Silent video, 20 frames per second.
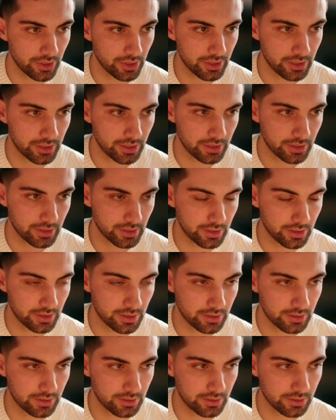in
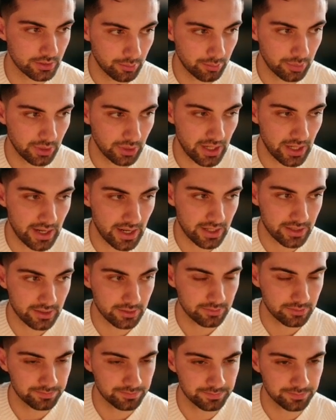
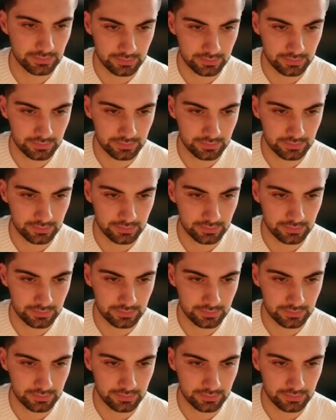black.